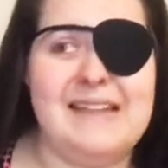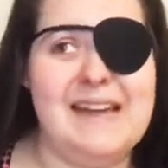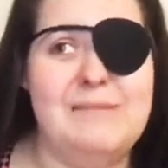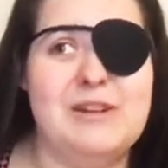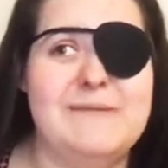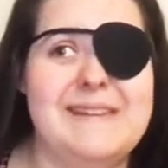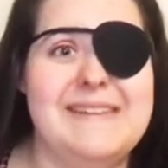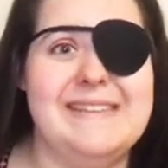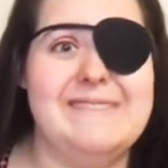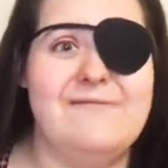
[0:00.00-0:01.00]
I didn't brush my
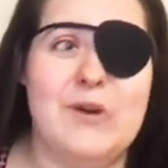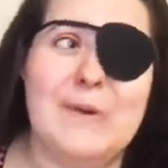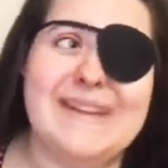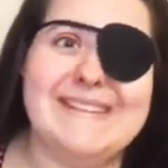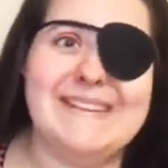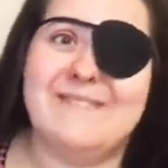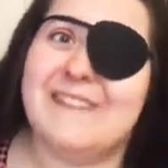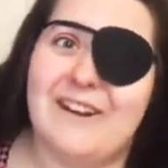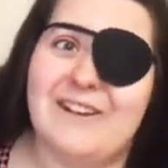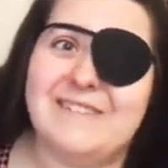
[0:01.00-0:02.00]
teeth for a week. It was
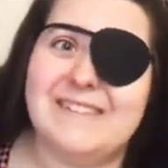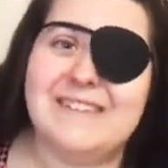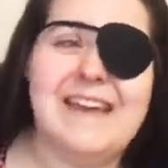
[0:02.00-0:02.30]
gross.